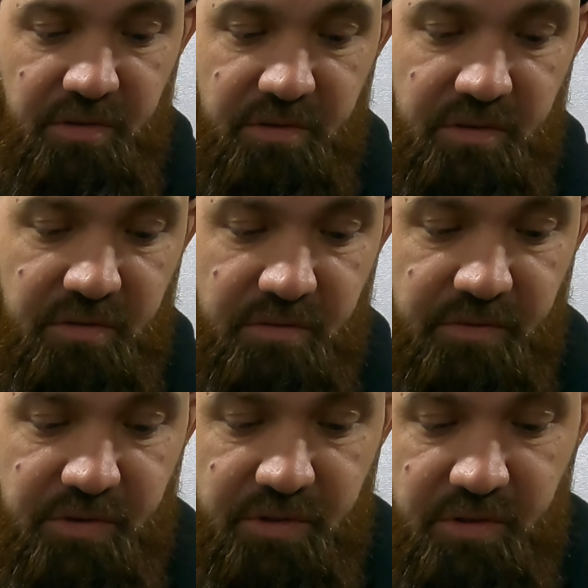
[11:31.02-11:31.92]
because it'll
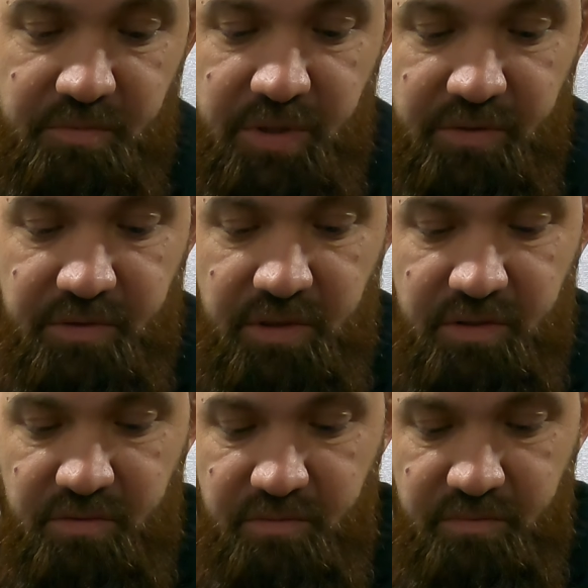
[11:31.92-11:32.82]
for sure melt
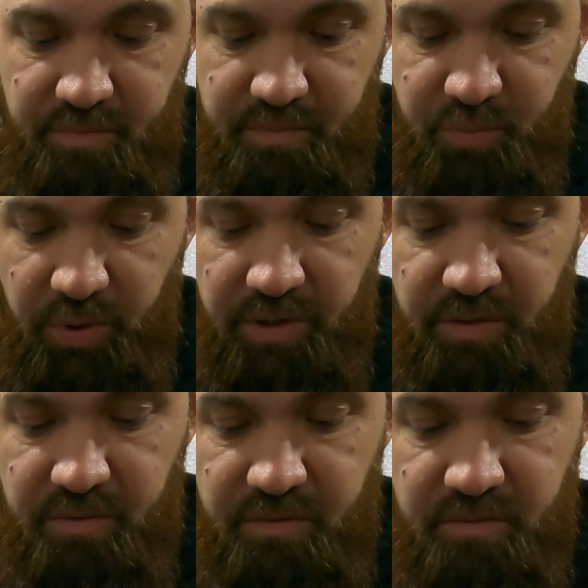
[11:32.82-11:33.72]
that
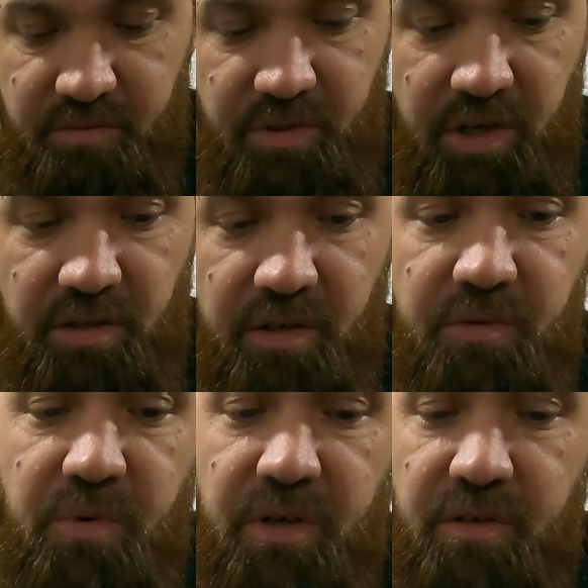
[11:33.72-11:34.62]
braided nylon
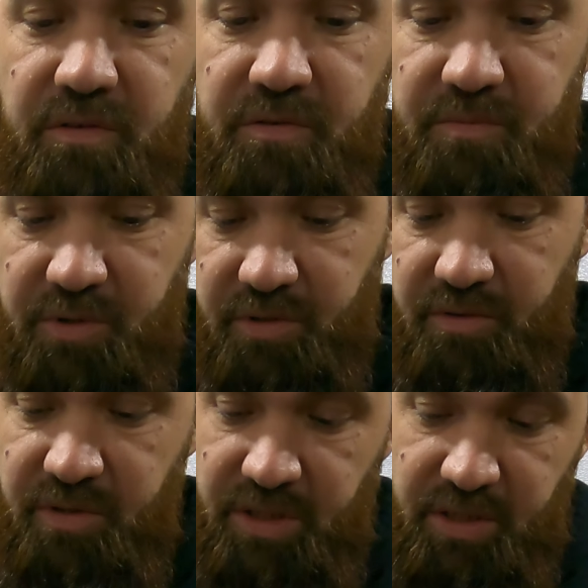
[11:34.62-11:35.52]
wire loom.
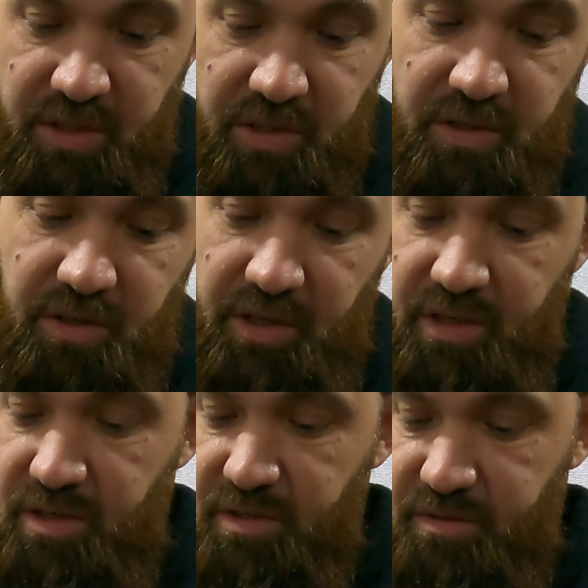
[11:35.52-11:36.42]
So I
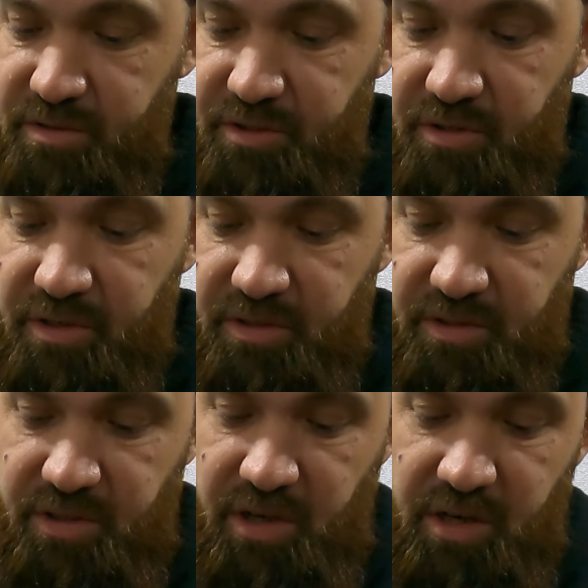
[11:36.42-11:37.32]
kind of start at the
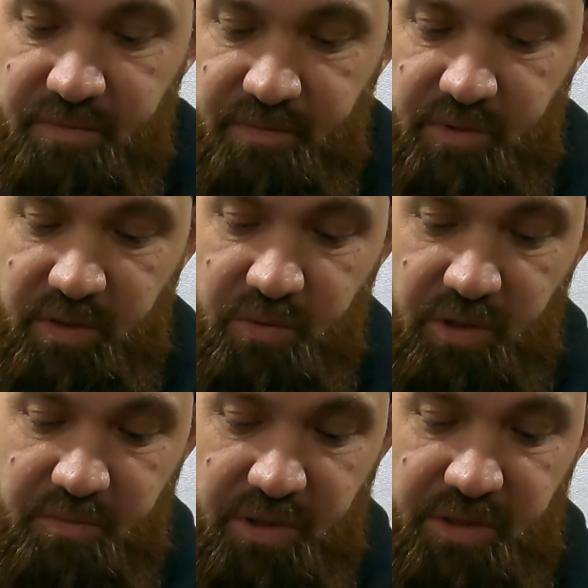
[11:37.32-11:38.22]
top and
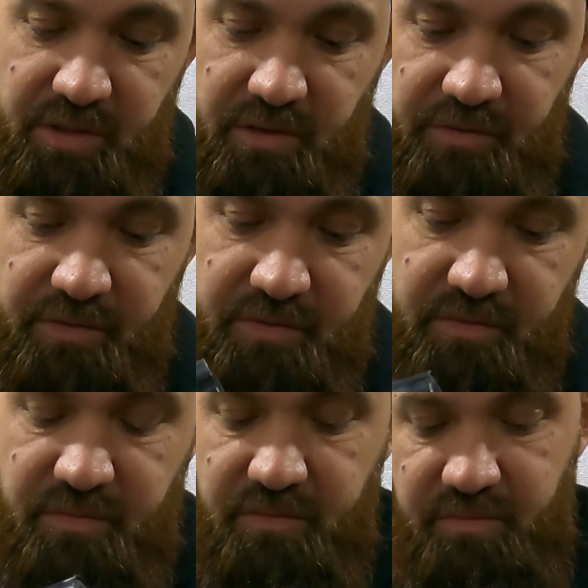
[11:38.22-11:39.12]
work myself
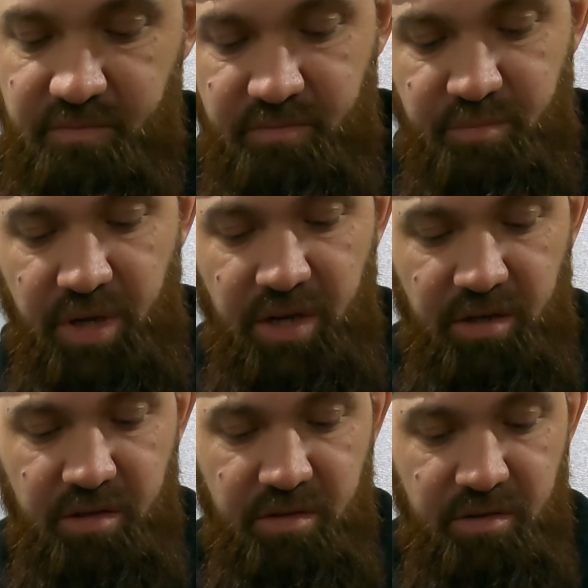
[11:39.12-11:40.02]

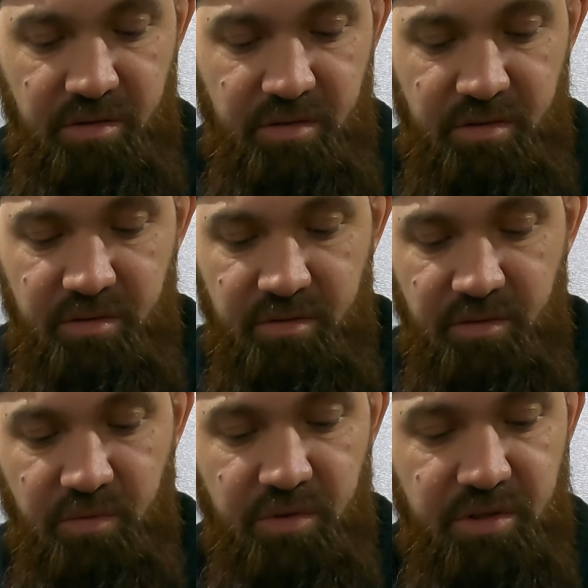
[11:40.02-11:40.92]
back
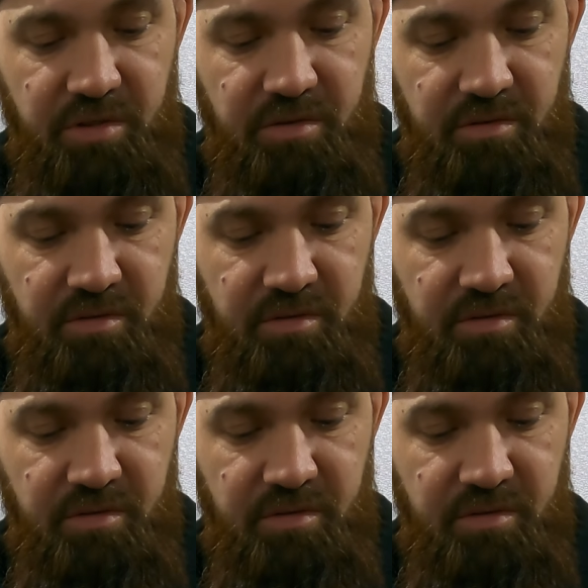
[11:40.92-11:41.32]
towards it.